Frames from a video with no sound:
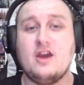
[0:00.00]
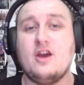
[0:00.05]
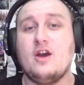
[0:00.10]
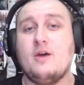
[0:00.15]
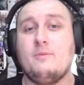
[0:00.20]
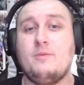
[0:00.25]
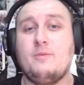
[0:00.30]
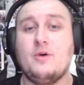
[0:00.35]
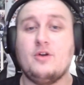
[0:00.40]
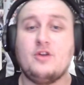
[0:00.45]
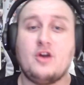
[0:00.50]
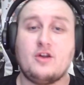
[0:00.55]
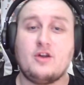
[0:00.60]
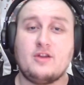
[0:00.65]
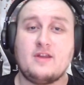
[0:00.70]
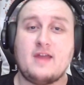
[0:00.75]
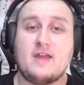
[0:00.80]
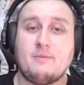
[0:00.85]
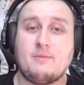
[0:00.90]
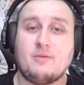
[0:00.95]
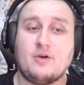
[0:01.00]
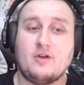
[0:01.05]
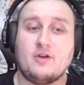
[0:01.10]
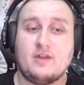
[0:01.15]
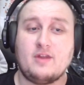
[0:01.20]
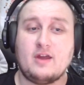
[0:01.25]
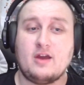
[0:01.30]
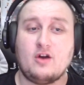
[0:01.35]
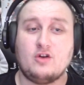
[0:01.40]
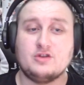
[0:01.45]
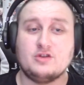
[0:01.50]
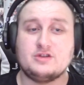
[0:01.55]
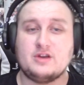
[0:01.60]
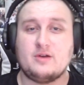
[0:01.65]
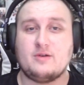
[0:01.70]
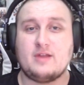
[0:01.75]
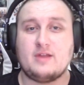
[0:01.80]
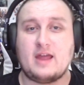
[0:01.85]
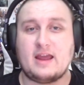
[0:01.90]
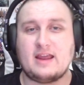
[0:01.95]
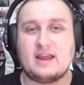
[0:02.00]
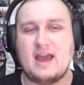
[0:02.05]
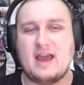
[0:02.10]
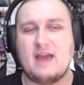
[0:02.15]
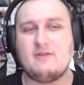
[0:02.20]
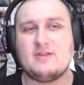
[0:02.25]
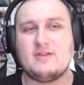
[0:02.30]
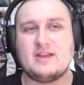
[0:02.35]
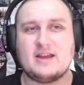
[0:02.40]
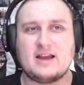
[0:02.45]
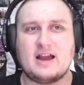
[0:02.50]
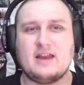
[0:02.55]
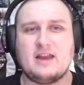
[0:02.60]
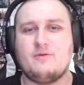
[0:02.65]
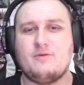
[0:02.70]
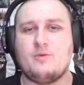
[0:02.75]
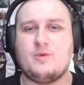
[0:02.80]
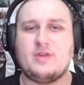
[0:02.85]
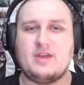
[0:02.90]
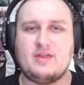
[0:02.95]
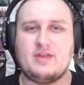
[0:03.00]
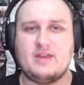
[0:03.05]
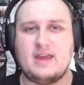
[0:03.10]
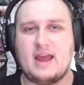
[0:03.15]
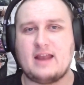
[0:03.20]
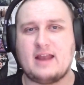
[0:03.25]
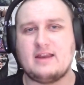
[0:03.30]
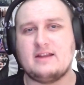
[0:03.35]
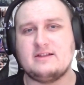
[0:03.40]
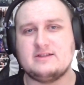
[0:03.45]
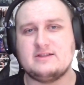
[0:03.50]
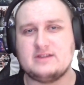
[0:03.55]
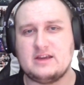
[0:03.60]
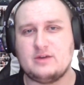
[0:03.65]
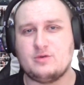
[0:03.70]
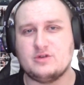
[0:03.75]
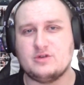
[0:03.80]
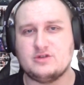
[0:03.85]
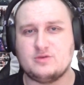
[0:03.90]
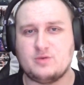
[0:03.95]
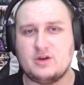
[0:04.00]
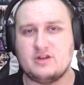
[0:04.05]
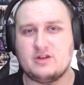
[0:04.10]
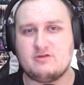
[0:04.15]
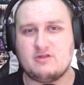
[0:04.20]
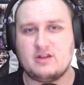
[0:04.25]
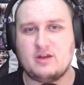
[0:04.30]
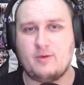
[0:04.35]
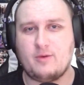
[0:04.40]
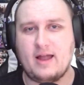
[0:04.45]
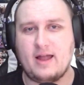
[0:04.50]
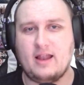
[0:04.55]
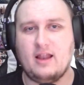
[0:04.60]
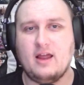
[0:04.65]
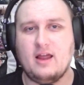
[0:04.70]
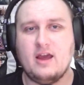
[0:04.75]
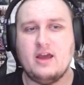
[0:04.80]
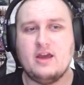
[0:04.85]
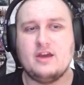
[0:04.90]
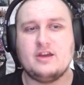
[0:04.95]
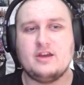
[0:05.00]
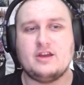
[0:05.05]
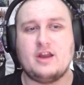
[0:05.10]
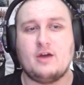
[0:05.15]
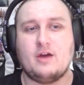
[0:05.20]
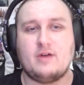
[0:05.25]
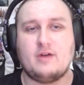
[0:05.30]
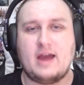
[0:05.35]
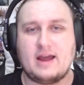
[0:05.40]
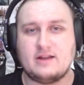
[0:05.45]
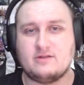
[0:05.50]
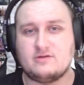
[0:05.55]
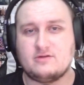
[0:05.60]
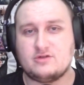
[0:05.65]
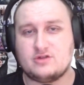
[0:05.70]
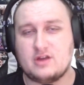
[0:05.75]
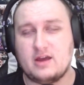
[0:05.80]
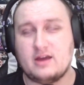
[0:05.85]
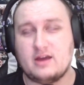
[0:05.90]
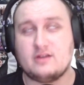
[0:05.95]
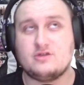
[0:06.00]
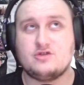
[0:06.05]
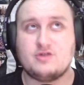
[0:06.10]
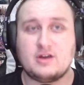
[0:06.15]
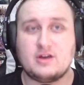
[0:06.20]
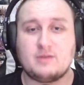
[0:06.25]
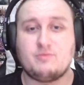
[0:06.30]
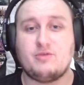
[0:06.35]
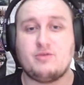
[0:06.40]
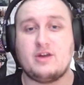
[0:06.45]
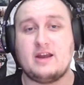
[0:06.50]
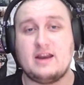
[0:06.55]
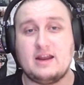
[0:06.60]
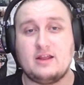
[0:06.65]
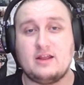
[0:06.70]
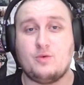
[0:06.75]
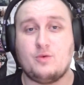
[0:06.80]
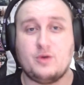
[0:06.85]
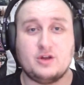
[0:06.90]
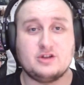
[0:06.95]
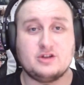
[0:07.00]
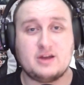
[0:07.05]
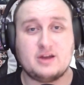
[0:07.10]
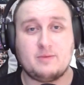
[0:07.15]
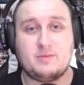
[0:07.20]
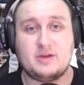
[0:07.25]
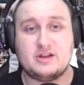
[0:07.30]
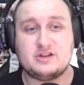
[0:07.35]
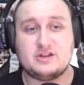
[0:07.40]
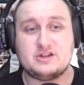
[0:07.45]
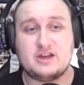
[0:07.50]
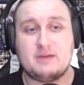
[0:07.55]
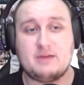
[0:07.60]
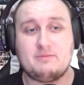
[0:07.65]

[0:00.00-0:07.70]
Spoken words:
But not only that, but also like everything kind of within the ending sequence worked really well. You know, Trick bringing in the World Championship